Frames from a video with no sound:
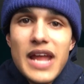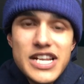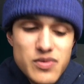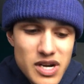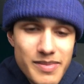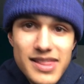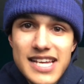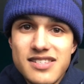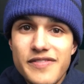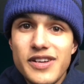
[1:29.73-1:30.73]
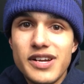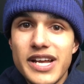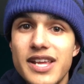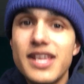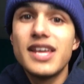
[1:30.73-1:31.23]
I just wanted my legs to feel
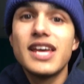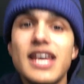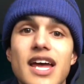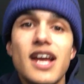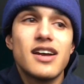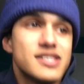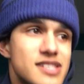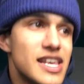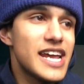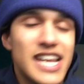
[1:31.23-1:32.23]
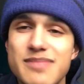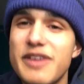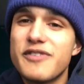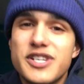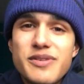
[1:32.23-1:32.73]
good because like it is my
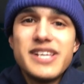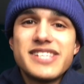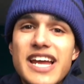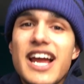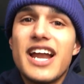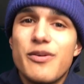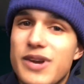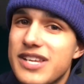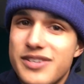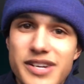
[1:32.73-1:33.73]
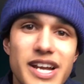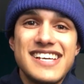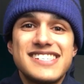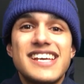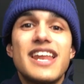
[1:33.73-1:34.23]
first race and I kind of want to do good.
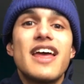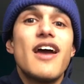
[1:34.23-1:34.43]
That's it.